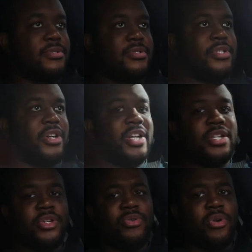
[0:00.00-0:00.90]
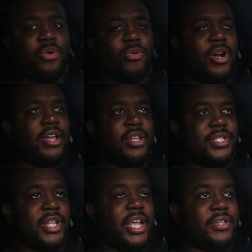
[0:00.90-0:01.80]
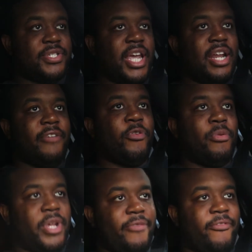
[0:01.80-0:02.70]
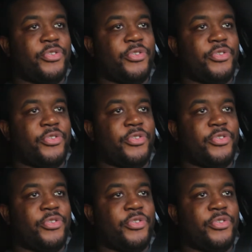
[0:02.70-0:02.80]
took it to O'Reilly's and they scanned it for me, and for